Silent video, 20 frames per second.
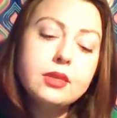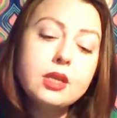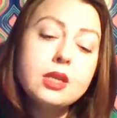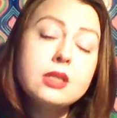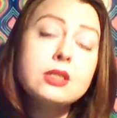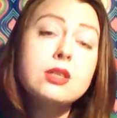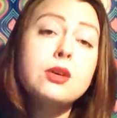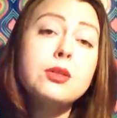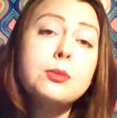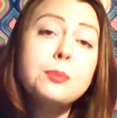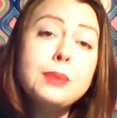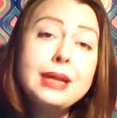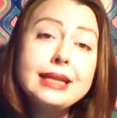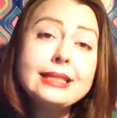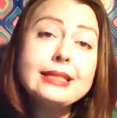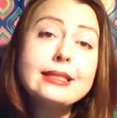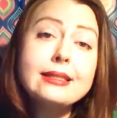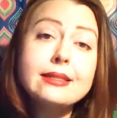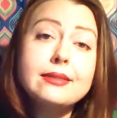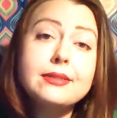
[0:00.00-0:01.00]
So the
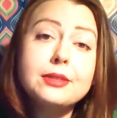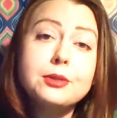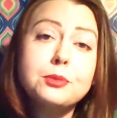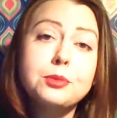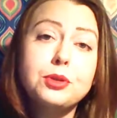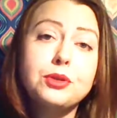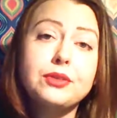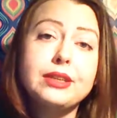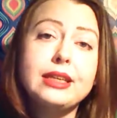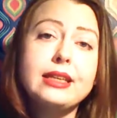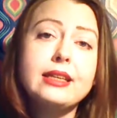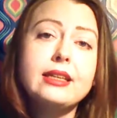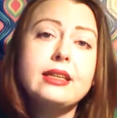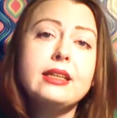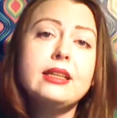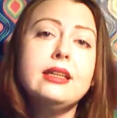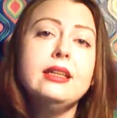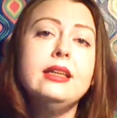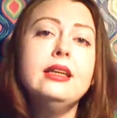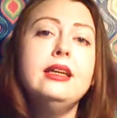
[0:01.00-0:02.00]
basis of this movie
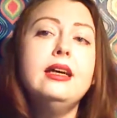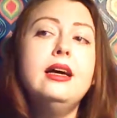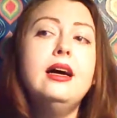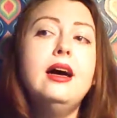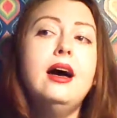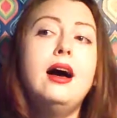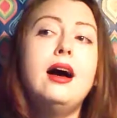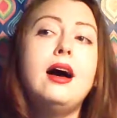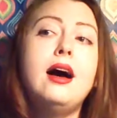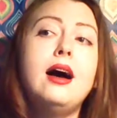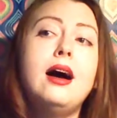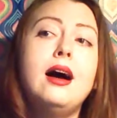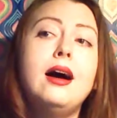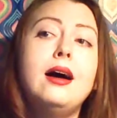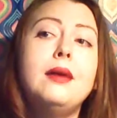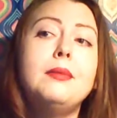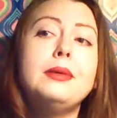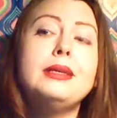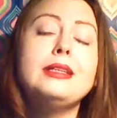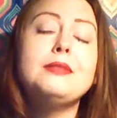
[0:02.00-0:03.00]

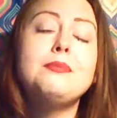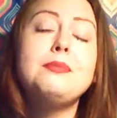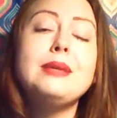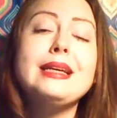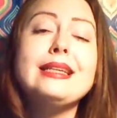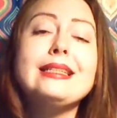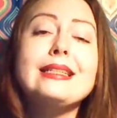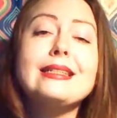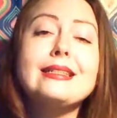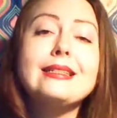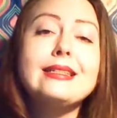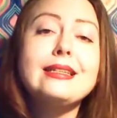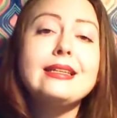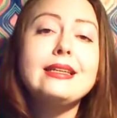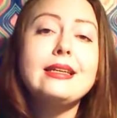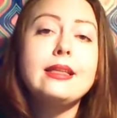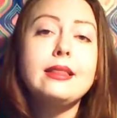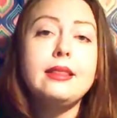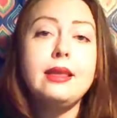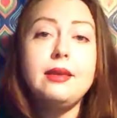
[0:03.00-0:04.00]
is
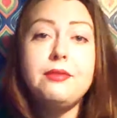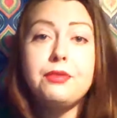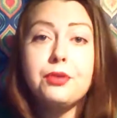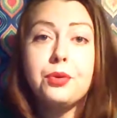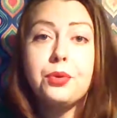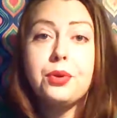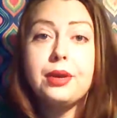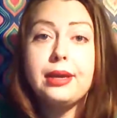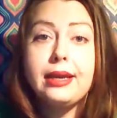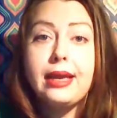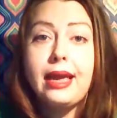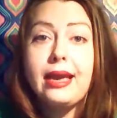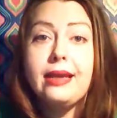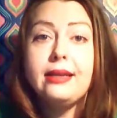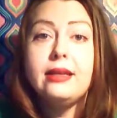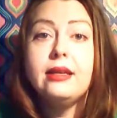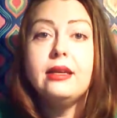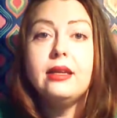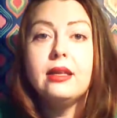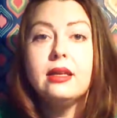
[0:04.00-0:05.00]
basically they've
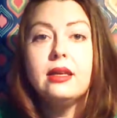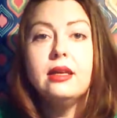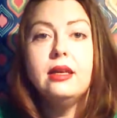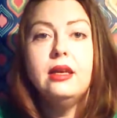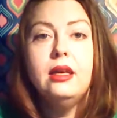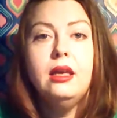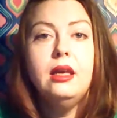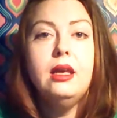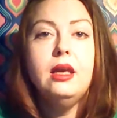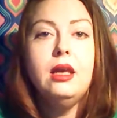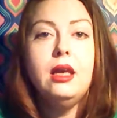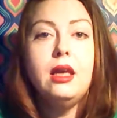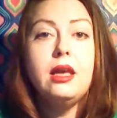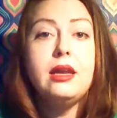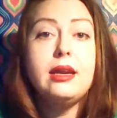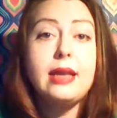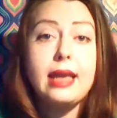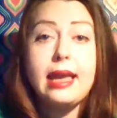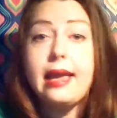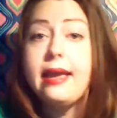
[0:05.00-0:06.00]
created
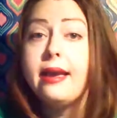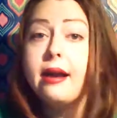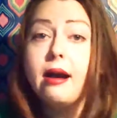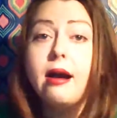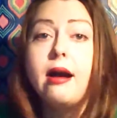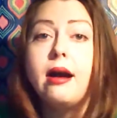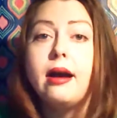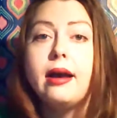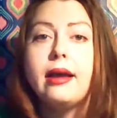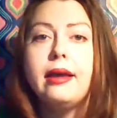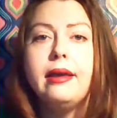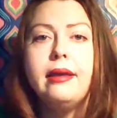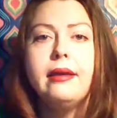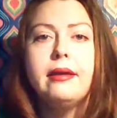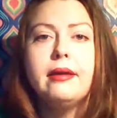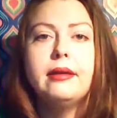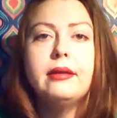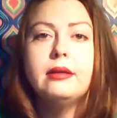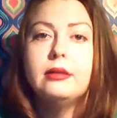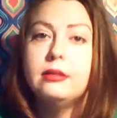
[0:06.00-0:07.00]
an AI,
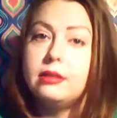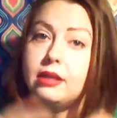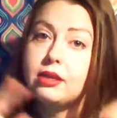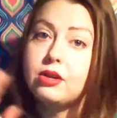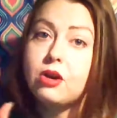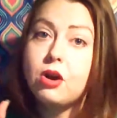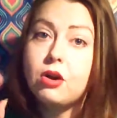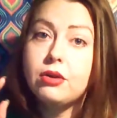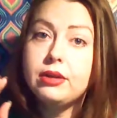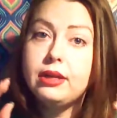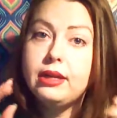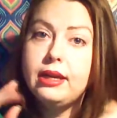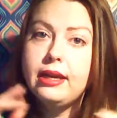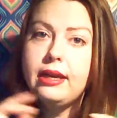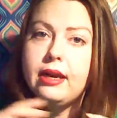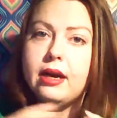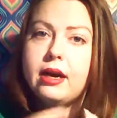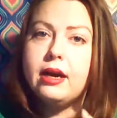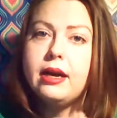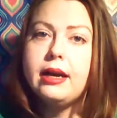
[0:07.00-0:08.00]
they call it an
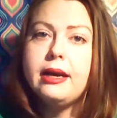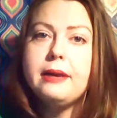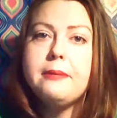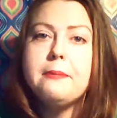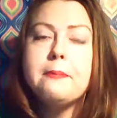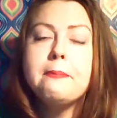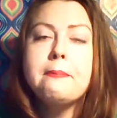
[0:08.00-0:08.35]
AI,